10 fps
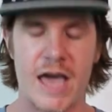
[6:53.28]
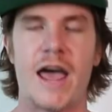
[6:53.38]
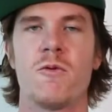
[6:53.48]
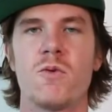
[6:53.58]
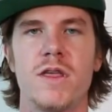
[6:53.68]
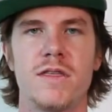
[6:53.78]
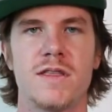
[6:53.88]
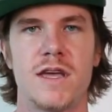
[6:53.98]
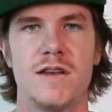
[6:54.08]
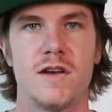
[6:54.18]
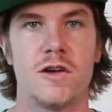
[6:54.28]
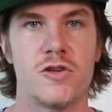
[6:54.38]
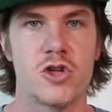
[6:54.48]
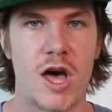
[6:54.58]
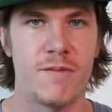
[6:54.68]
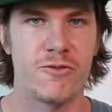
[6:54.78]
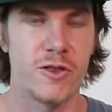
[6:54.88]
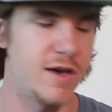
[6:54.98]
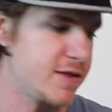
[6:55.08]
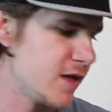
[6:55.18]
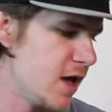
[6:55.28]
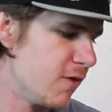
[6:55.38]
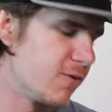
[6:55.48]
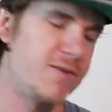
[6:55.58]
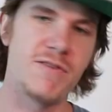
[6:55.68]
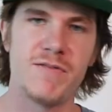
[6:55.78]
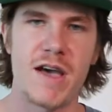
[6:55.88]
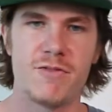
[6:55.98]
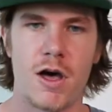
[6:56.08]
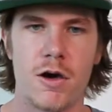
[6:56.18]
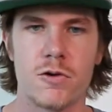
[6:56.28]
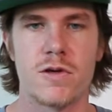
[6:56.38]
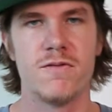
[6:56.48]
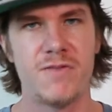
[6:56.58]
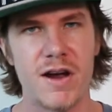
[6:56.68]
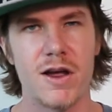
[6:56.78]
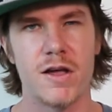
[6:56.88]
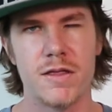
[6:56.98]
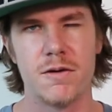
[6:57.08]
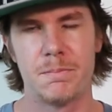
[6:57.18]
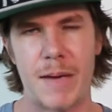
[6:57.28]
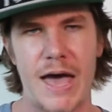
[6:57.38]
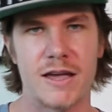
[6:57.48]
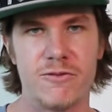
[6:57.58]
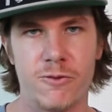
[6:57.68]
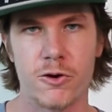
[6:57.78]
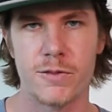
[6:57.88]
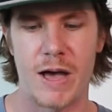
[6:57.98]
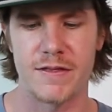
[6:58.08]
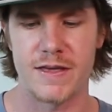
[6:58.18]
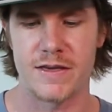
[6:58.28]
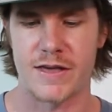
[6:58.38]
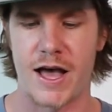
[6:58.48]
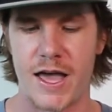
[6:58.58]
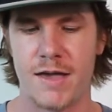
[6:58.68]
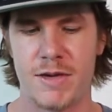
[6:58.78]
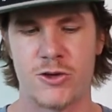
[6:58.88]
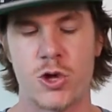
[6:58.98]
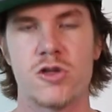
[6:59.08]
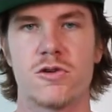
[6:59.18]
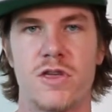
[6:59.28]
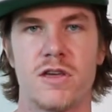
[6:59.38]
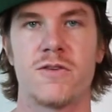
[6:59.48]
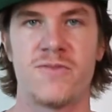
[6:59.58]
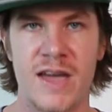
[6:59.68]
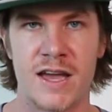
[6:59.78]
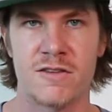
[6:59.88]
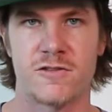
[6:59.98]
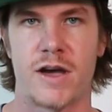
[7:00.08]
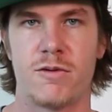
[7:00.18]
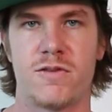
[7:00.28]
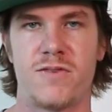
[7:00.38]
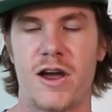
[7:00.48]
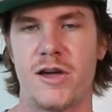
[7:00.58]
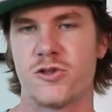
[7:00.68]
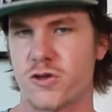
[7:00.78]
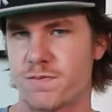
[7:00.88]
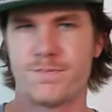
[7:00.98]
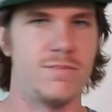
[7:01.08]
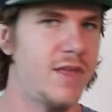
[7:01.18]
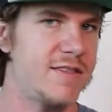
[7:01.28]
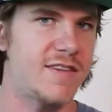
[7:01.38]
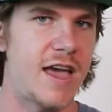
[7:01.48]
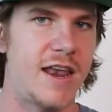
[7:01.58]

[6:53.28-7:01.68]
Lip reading: and I really think they did a good job for this. For $55, very on the back and forth about this. I am a Stranger Things fan, so I was very just, let's get